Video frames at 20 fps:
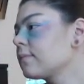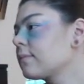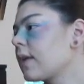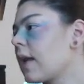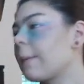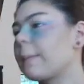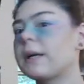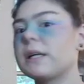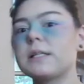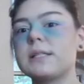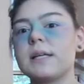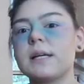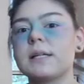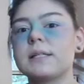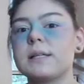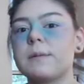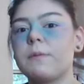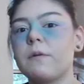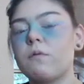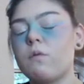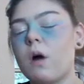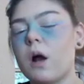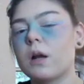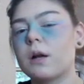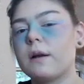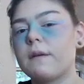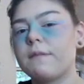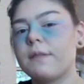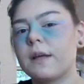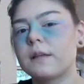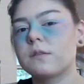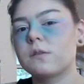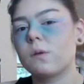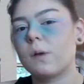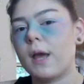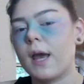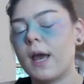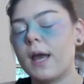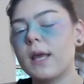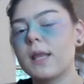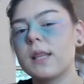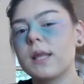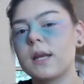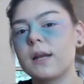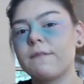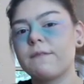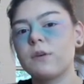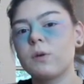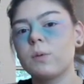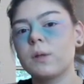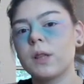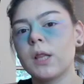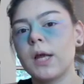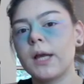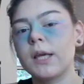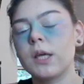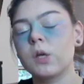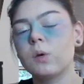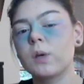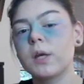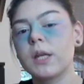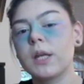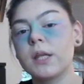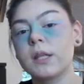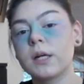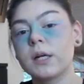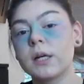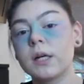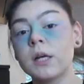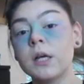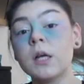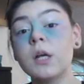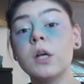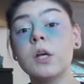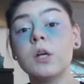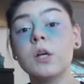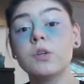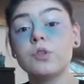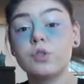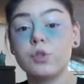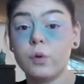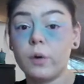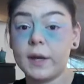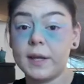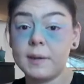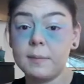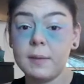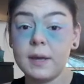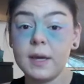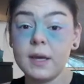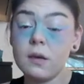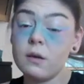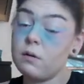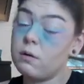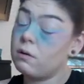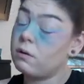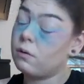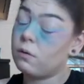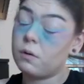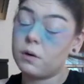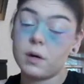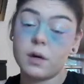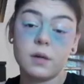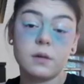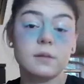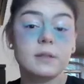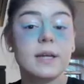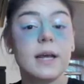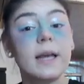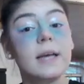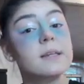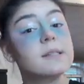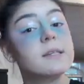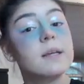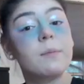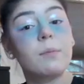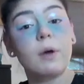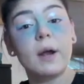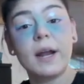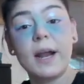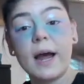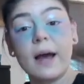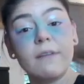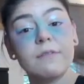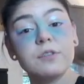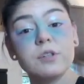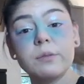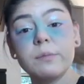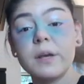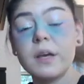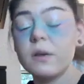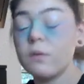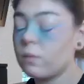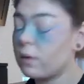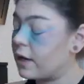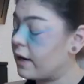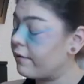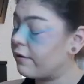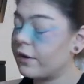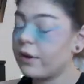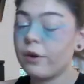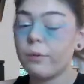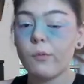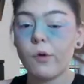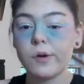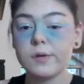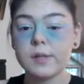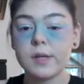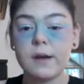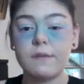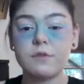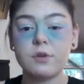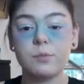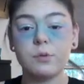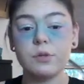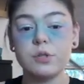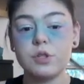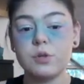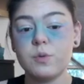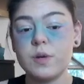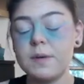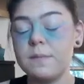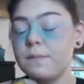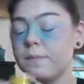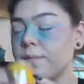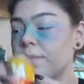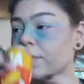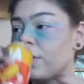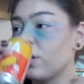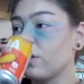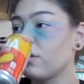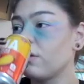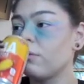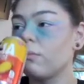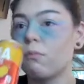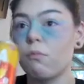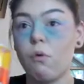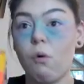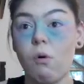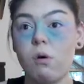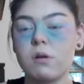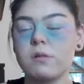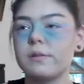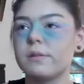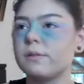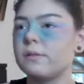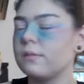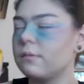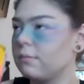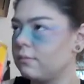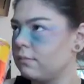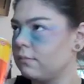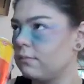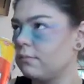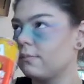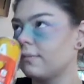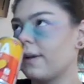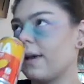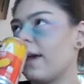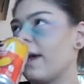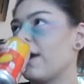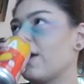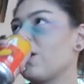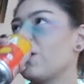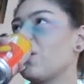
I'm going to take a sip of water if that's okay, and then if you would like, you could either join me or take a sip right after me, whatever you're most comfortable doing. Morse. Okay.